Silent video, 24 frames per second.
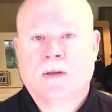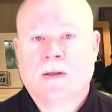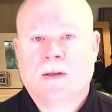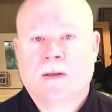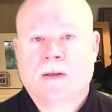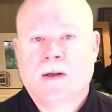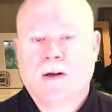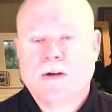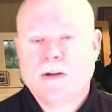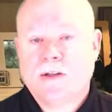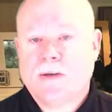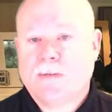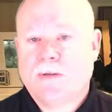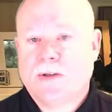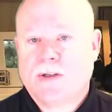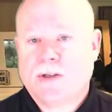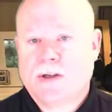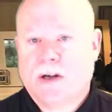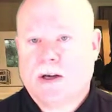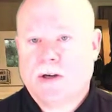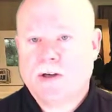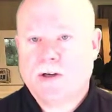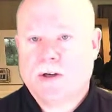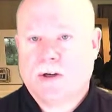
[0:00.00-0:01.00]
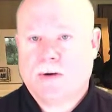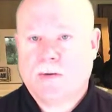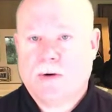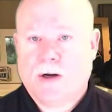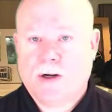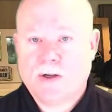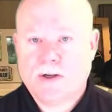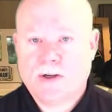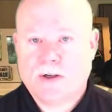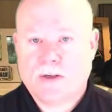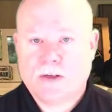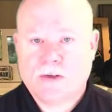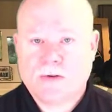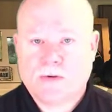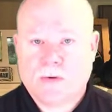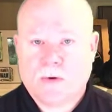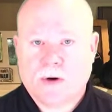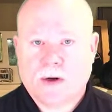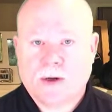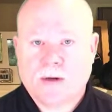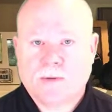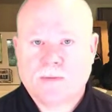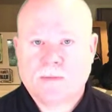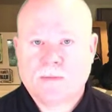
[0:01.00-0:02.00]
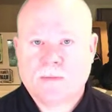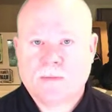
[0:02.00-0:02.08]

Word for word: Here's some discussion questions for you.